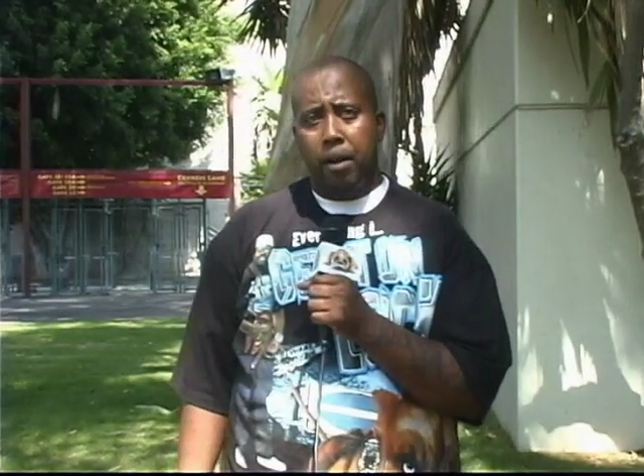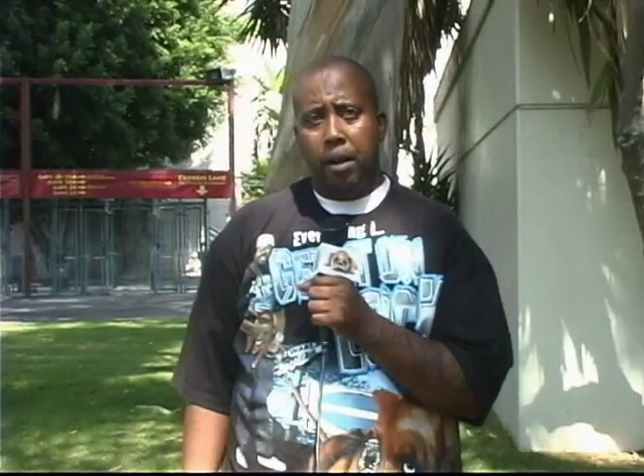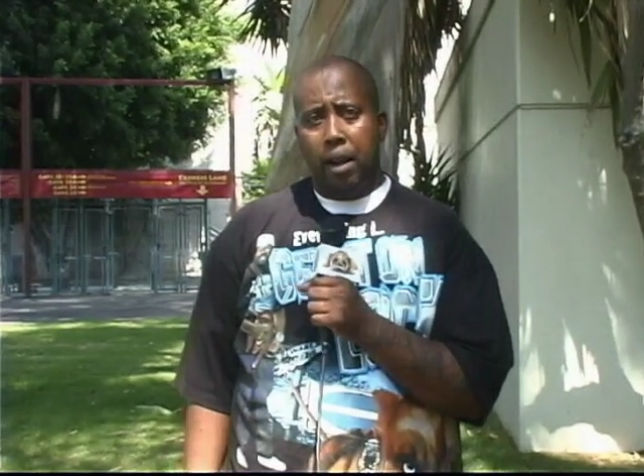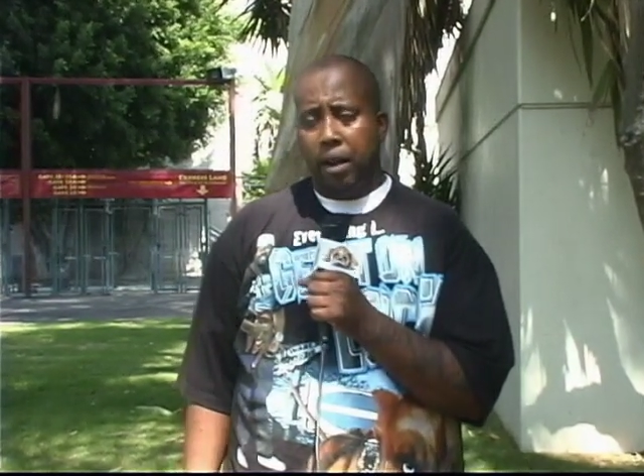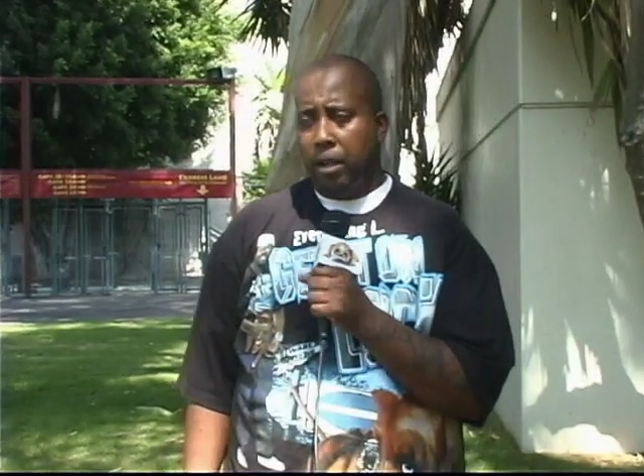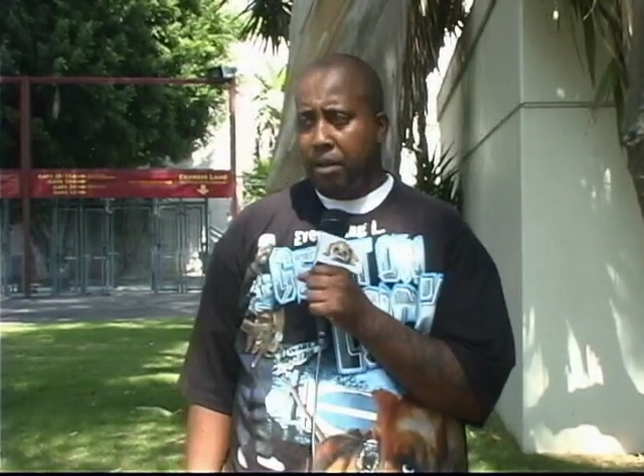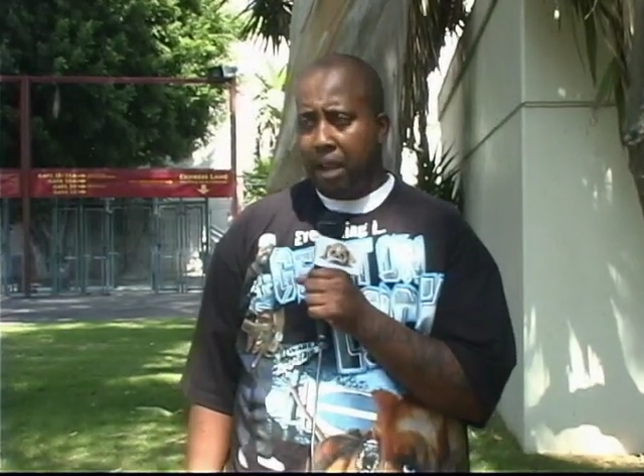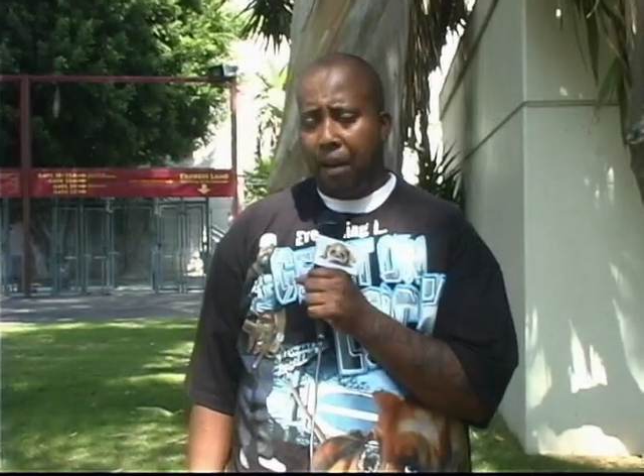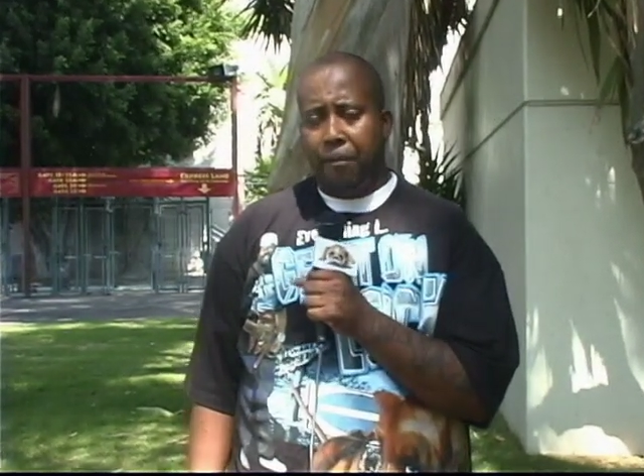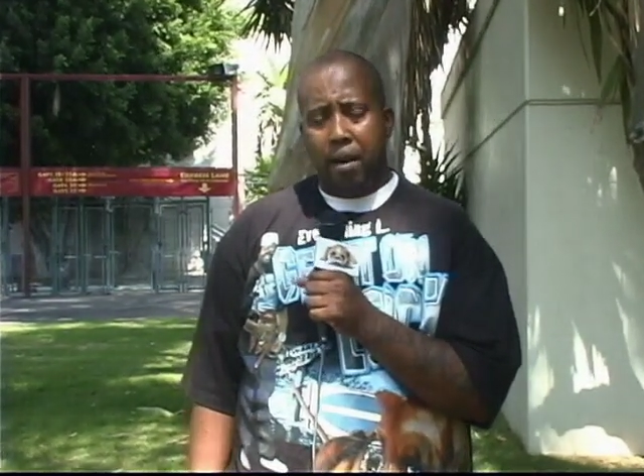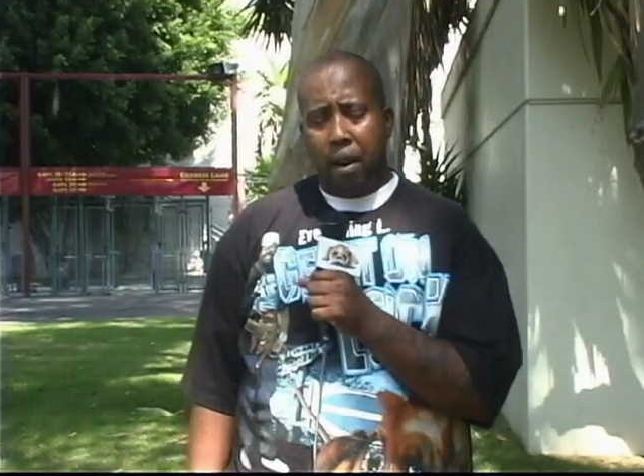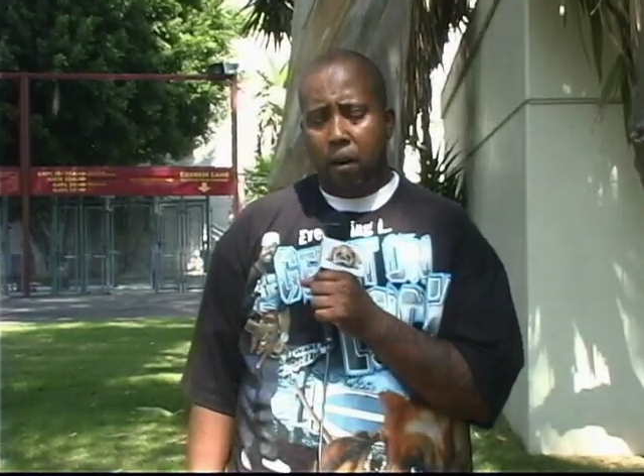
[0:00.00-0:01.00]
And it's not
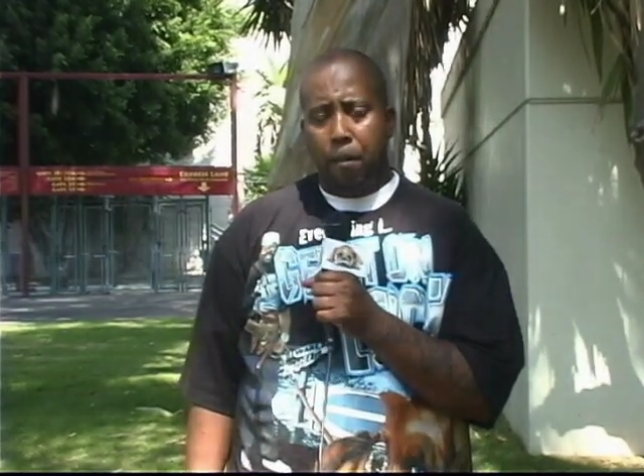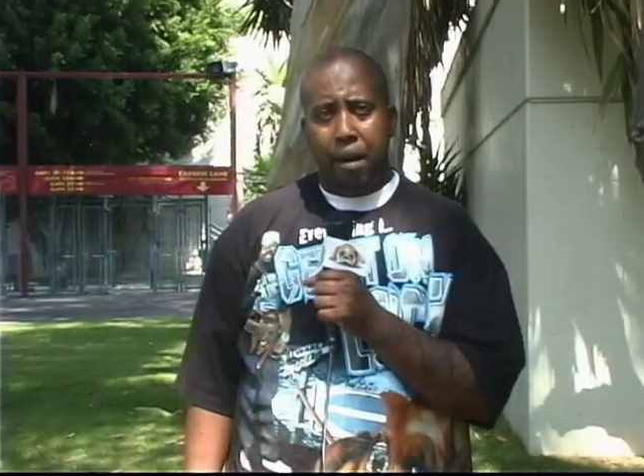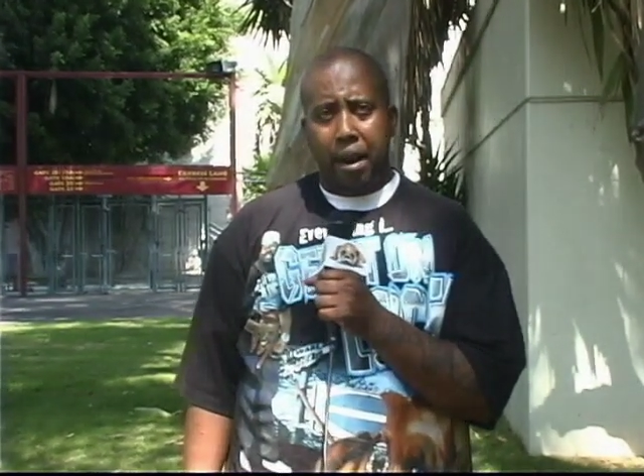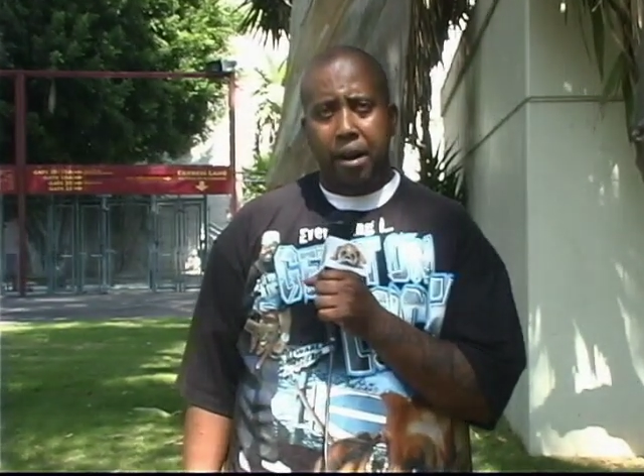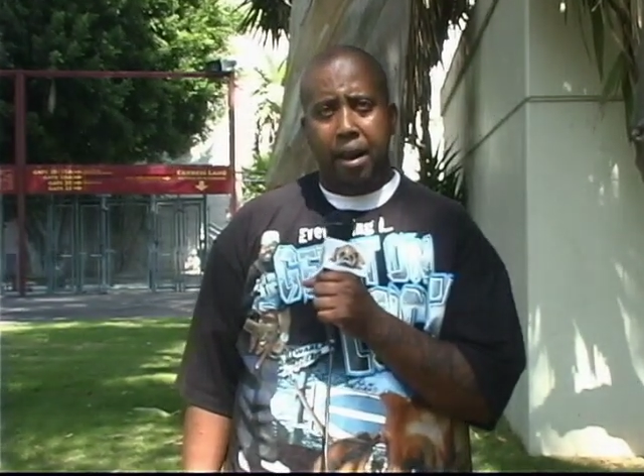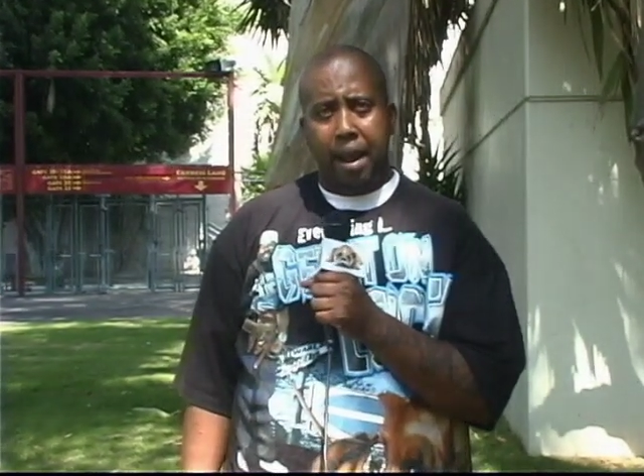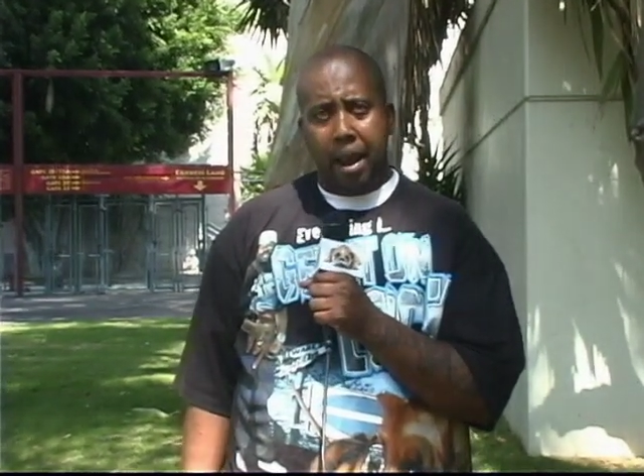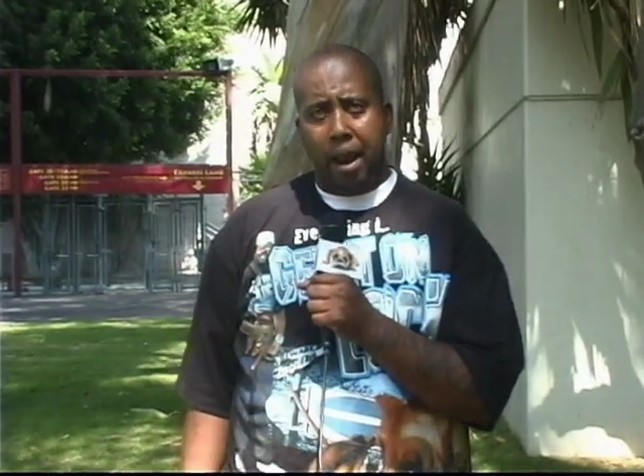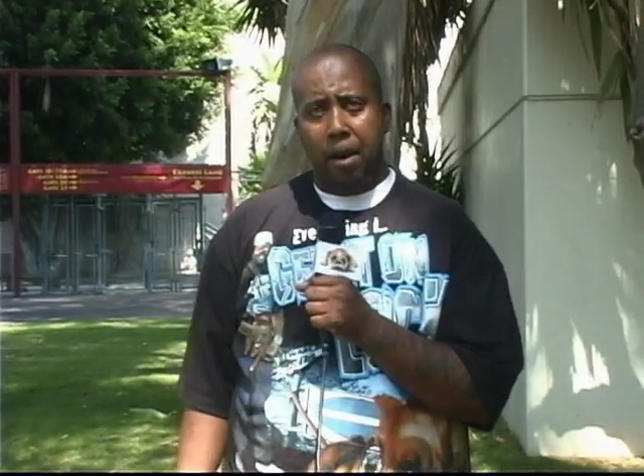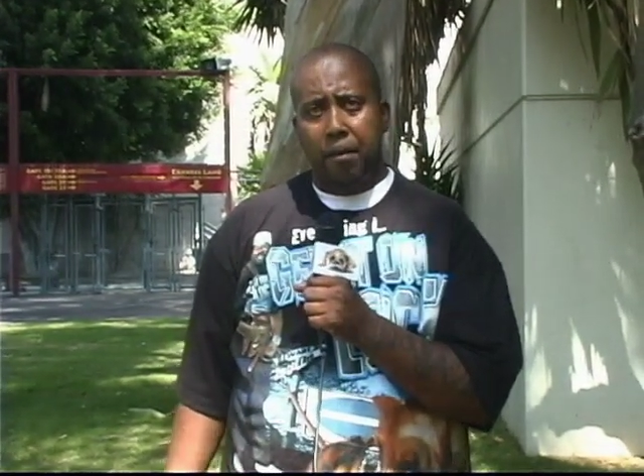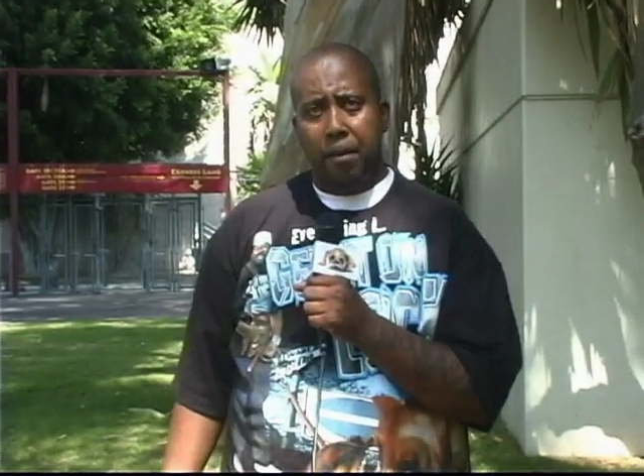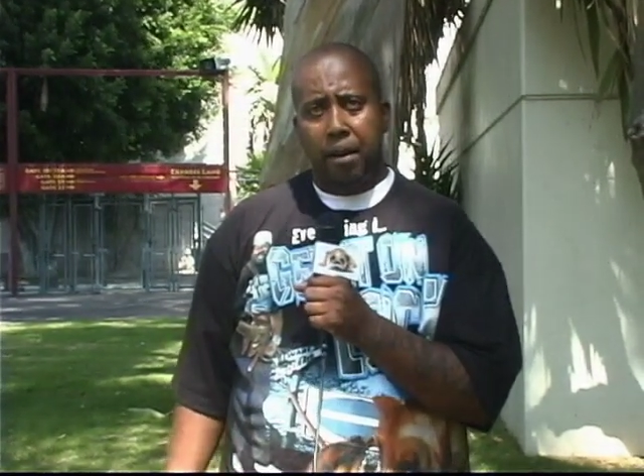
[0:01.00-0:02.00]
for everybody to
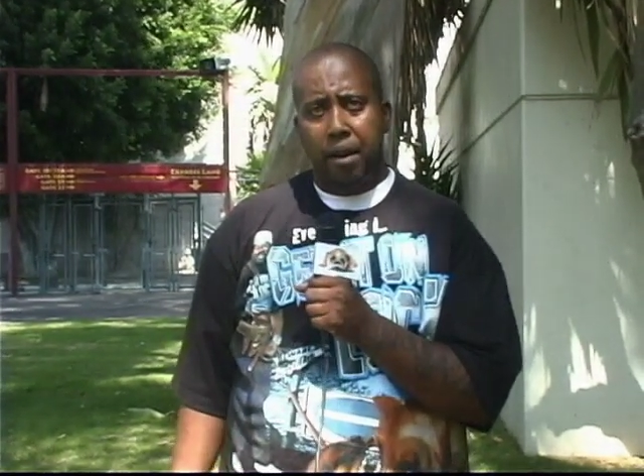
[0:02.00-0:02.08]
have.